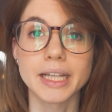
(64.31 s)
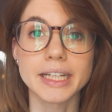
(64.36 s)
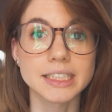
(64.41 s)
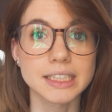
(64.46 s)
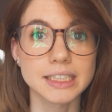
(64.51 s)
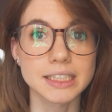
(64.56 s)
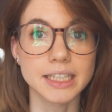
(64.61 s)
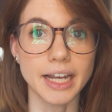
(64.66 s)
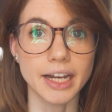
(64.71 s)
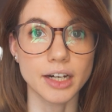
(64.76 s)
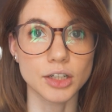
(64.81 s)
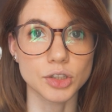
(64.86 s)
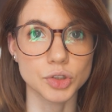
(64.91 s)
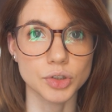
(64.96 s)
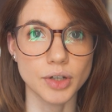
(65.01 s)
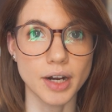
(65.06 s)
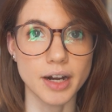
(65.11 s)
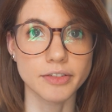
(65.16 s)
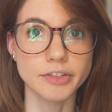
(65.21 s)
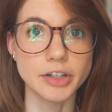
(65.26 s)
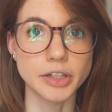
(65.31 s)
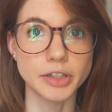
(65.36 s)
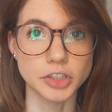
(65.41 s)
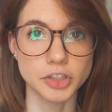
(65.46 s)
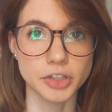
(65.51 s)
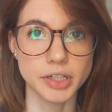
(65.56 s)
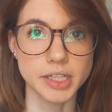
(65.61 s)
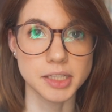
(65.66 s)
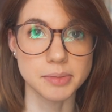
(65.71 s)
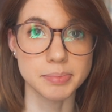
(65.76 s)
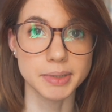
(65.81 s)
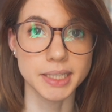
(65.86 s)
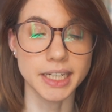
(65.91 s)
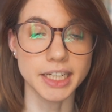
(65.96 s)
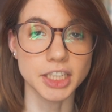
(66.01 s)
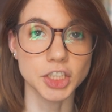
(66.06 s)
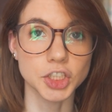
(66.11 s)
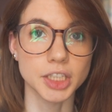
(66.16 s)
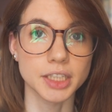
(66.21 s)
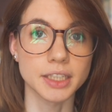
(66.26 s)
less air travel and
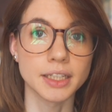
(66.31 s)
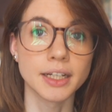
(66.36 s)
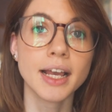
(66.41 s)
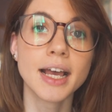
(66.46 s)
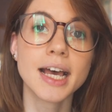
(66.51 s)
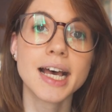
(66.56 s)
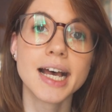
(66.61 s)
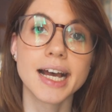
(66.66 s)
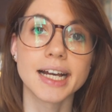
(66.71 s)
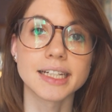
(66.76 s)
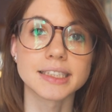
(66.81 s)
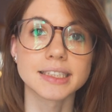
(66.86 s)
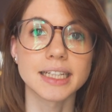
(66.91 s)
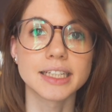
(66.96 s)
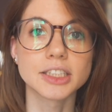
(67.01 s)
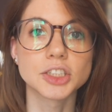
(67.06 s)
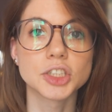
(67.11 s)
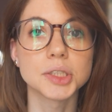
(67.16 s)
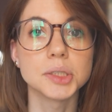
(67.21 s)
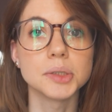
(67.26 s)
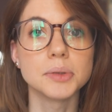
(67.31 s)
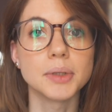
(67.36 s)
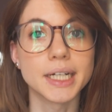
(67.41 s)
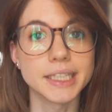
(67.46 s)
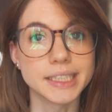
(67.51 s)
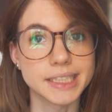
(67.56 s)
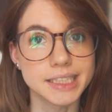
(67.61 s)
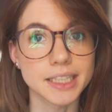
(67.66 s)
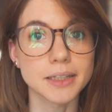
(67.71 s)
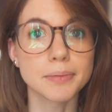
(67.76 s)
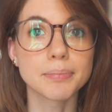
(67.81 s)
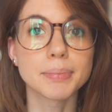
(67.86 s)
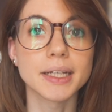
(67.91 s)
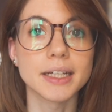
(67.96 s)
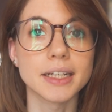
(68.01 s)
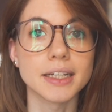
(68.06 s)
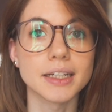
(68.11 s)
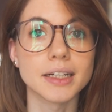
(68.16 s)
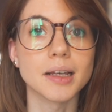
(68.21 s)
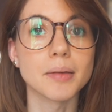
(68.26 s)
transportation has led to a dip
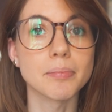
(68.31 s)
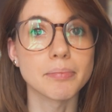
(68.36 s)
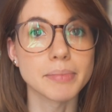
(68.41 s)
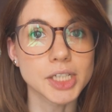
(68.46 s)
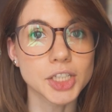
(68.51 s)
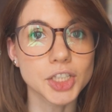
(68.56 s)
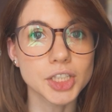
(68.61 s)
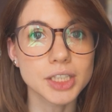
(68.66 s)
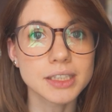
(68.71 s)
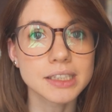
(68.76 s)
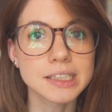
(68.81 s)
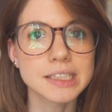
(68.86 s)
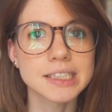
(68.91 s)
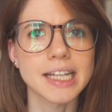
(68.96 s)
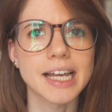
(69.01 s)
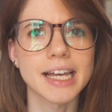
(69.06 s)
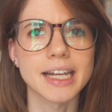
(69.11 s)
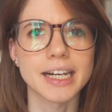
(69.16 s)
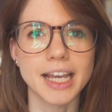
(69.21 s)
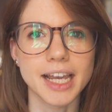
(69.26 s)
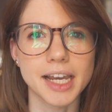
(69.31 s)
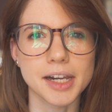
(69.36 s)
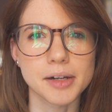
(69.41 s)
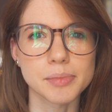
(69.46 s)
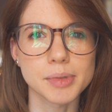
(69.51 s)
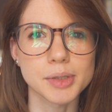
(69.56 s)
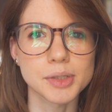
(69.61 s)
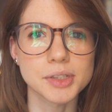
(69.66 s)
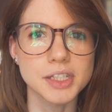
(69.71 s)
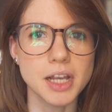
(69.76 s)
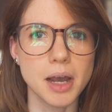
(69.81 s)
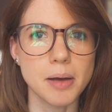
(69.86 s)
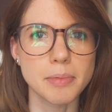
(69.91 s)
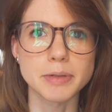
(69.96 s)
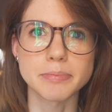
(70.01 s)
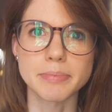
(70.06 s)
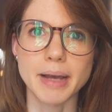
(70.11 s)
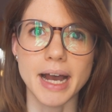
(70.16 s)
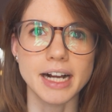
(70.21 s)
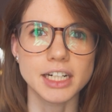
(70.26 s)
in emissions and animals
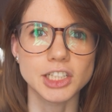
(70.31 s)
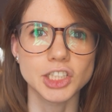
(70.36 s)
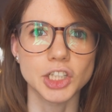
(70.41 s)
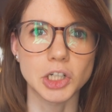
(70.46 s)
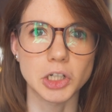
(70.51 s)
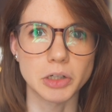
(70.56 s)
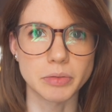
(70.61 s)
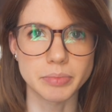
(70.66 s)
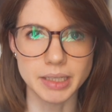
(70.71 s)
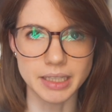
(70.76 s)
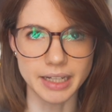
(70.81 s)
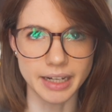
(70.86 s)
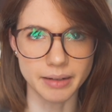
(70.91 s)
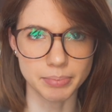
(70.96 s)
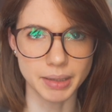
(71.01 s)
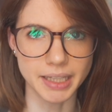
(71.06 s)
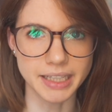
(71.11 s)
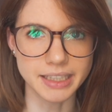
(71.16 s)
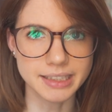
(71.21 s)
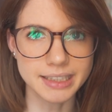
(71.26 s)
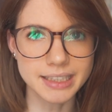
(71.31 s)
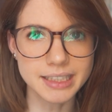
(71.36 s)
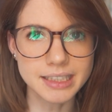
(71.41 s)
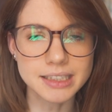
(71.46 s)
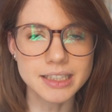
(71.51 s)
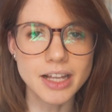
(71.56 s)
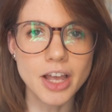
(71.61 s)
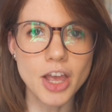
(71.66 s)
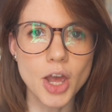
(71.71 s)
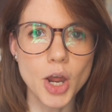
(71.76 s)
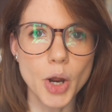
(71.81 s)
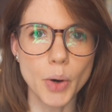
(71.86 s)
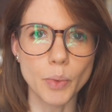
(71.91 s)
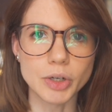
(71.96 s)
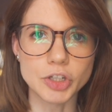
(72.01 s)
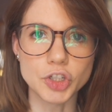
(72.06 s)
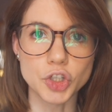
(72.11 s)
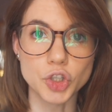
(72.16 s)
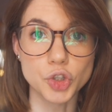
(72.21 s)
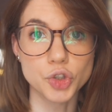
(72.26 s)
coming back to urban places,
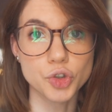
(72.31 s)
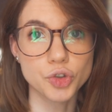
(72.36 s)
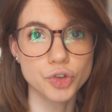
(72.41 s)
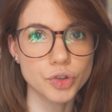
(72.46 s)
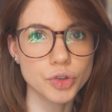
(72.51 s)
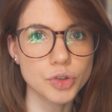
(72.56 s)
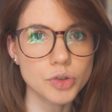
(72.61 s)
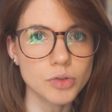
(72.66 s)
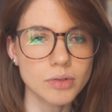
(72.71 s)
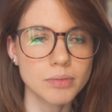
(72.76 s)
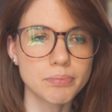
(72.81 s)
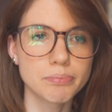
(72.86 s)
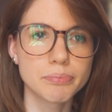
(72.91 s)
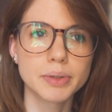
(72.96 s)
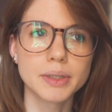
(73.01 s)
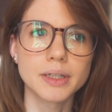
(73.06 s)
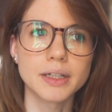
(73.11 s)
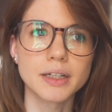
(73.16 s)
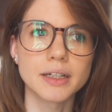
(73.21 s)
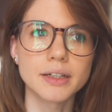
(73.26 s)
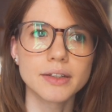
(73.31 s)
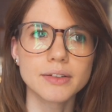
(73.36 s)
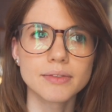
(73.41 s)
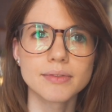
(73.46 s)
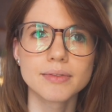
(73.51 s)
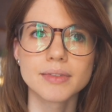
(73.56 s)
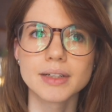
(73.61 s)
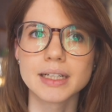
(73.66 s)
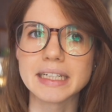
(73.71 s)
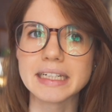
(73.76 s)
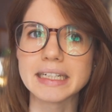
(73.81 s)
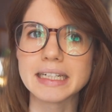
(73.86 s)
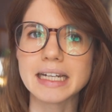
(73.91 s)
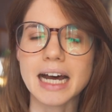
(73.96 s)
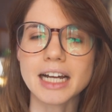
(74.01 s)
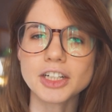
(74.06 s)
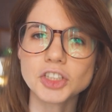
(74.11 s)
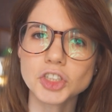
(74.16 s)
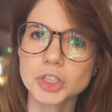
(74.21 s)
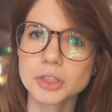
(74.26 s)
which is true, but
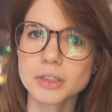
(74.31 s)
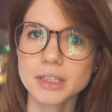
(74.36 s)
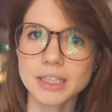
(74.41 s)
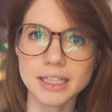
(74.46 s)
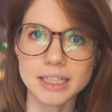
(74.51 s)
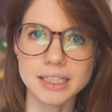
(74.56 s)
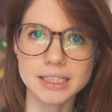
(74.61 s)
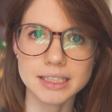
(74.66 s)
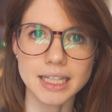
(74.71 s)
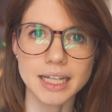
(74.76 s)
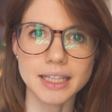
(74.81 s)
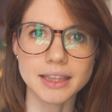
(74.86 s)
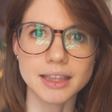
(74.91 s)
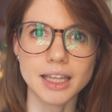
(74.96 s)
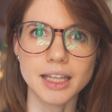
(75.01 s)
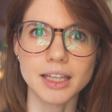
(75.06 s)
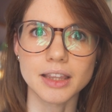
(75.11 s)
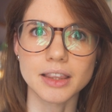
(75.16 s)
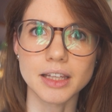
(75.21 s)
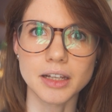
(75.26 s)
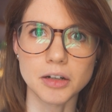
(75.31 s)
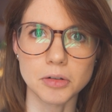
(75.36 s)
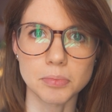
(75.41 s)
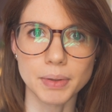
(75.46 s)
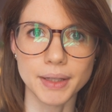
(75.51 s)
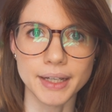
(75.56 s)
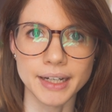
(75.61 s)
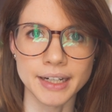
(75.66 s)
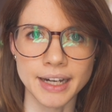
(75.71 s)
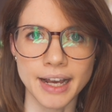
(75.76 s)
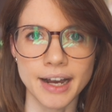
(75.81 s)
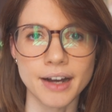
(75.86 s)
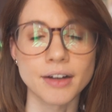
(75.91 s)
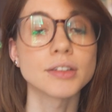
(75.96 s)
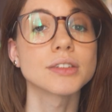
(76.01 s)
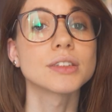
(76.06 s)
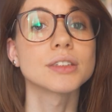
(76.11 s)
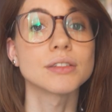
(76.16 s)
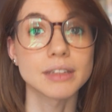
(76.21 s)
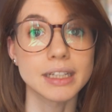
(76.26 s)
not to the extent that they are playing
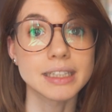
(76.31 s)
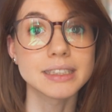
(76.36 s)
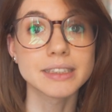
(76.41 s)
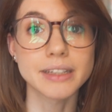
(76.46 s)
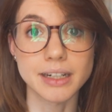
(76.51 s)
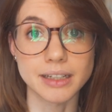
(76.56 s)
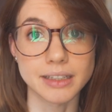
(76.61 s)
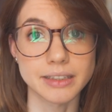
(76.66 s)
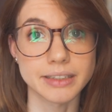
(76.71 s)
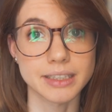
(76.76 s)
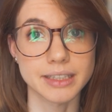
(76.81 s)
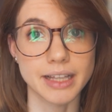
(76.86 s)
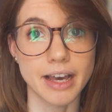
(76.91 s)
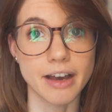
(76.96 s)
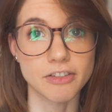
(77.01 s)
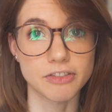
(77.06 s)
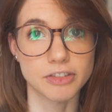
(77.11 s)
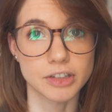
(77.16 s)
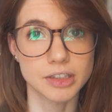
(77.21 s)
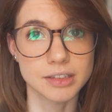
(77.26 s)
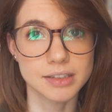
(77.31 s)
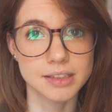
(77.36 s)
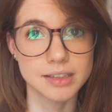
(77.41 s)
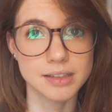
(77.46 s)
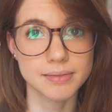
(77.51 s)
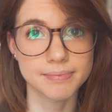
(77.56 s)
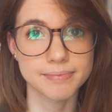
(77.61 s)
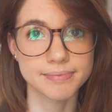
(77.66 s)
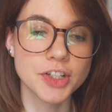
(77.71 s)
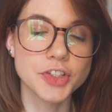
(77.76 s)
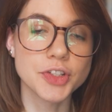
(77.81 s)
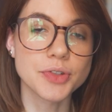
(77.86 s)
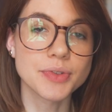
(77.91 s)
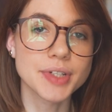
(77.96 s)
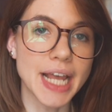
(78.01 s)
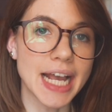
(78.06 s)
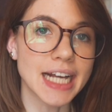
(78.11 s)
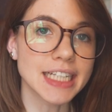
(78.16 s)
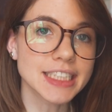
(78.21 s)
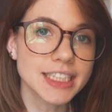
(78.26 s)
out. So let's get into that first. So
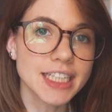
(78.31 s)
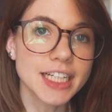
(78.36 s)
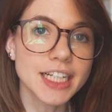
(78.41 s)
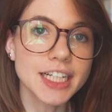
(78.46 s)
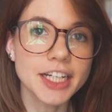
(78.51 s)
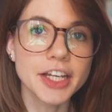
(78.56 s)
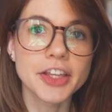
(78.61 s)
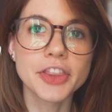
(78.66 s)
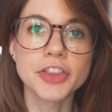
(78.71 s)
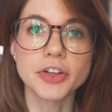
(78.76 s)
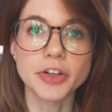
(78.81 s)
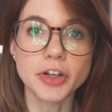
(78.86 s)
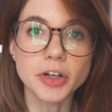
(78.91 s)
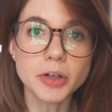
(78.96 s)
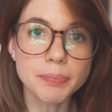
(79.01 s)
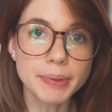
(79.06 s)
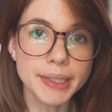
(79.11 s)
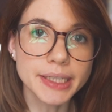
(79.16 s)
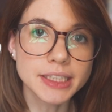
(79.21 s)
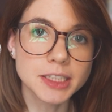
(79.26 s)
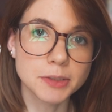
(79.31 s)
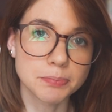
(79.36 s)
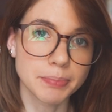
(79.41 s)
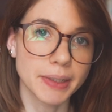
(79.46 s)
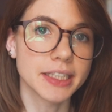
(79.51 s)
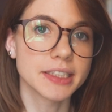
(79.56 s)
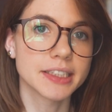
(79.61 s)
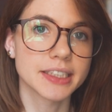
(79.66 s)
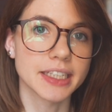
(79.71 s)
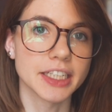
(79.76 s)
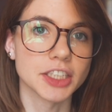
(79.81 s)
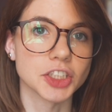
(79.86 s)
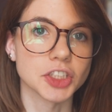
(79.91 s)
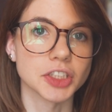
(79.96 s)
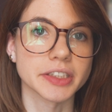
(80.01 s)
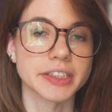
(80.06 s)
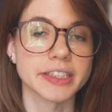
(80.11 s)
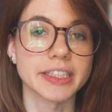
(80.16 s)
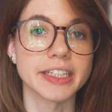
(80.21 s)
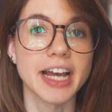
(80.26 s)
NASA and the European Space
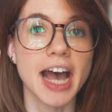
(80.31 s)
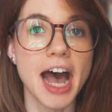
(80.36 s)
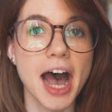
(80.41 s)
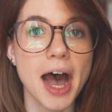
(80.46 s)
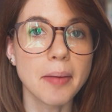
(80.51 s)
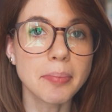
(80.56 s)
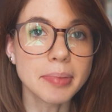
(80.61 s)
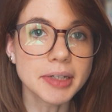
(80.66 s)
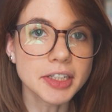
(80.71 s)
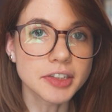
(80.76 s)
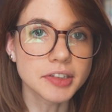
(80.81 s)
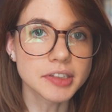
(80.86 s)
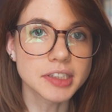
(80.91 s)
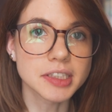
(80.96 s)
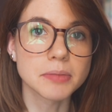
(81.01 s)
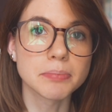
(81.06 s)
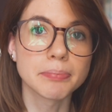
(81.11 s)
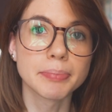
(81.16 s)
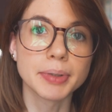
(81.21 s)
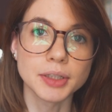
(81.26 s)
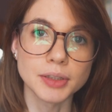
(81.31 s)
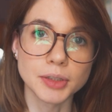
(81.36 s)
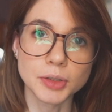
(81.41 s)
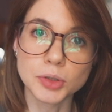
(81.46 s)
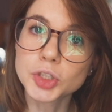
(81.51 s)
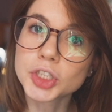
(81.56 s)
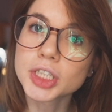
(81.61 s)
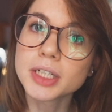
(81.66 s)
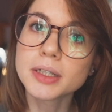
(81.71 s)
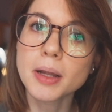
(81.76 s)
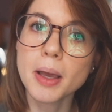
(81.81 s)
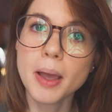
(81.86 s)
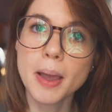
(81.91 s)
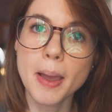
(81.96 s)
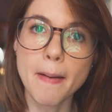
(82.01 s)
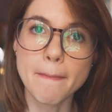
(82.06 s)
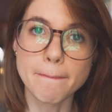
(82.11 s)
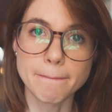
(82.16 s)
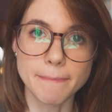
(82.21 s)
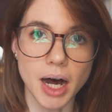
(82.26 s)
Agency have been using pollution
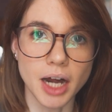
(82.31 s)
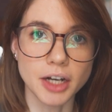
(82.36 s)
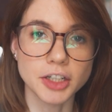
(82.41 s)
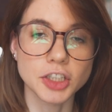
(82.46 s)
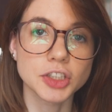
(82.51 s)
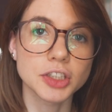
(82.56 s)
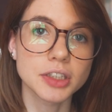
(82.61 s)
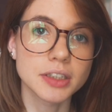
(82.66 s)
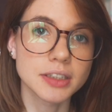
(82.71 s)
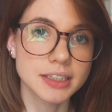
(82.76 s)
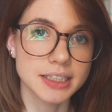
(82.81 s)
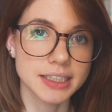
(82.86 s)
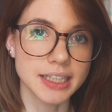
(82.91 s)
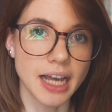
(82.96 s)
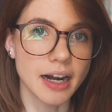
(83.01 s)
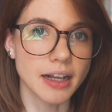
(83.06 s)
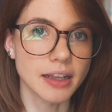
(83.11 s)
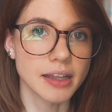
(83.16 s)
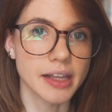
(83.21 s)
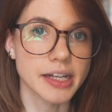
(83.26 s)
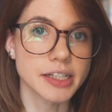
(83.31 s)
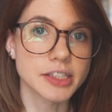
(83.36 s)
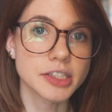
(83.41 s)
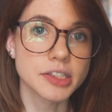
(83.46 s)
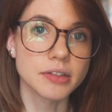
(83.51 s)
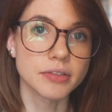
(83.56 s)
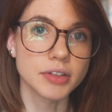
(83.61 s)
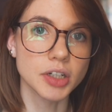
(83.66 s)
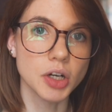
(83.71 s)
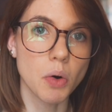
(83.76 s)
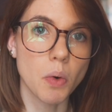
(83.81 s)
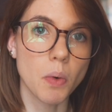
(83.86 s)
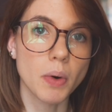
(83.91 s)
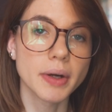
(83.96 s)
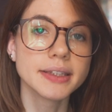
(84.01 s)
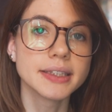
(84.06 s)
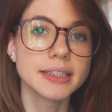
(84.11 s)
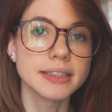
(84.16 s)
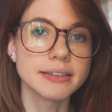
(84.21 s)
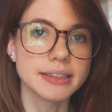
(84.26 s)
monitoring satellites to
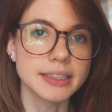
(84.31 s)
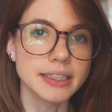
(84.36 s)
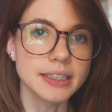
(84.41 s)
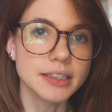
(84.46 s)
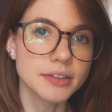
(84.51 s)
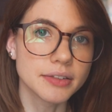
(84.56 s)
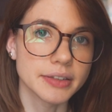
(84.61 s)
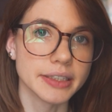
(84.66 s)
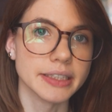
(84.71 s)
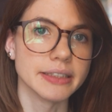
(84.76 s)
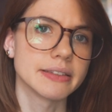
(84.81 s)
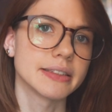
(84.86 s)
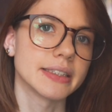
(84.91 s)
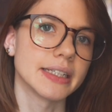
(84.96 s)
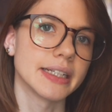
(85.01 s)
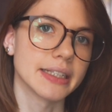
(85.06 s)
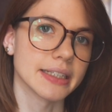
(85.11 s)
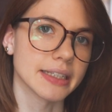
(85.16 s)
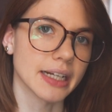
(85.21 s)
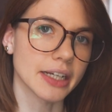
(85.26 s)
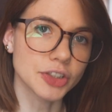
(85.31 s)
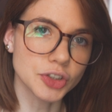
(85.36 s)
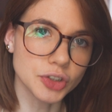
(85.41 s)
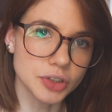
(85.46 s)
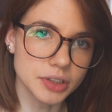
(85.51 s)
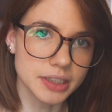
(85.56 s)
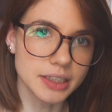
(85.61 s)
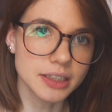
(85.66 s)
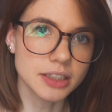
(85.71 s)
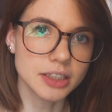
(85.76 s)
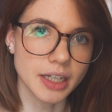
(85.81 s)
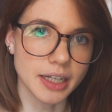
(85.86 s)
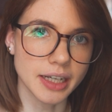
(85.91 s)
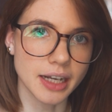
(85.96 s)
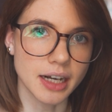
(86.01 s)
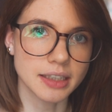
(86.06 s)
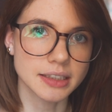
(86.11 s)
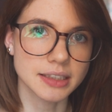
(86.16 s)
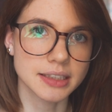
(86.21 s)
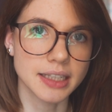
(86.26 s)
record the decrease in nitrogen
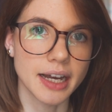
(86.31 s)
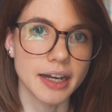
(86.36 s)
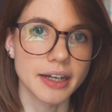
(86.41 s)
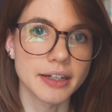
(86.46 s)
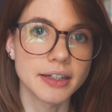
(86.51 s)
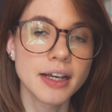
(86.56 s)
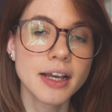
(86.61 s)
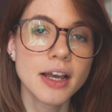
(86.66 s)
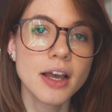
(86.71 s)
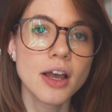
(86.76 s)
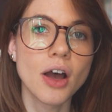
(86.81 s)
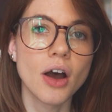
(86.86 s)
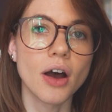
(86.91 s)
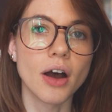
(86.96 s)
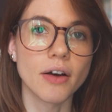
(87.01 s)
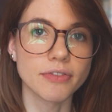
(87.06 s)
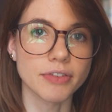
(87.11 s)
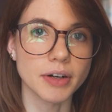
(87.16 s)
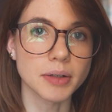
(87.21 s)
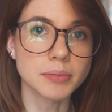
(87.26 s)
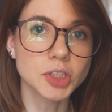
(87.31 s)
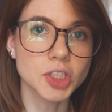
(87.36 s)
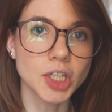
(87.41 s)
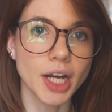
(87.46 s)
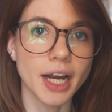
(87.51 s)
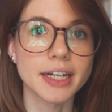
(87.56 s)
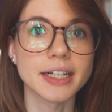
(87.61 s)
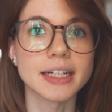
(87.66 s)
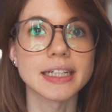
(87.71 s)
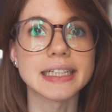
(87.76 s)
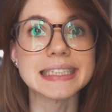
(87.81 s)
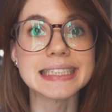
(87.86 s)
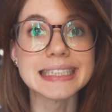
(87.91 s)
dioxide from China